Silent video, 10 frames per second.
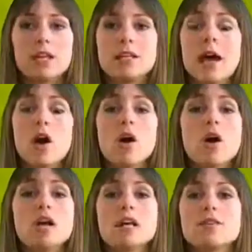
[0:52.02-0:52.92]
Now,
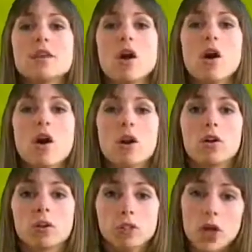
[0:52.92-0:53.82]
there
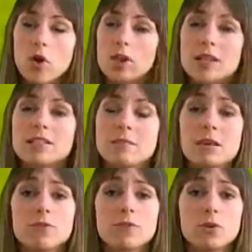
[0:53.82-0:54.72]
are low
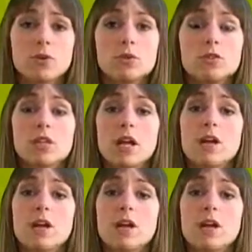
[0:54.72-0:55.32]
glycemic foods that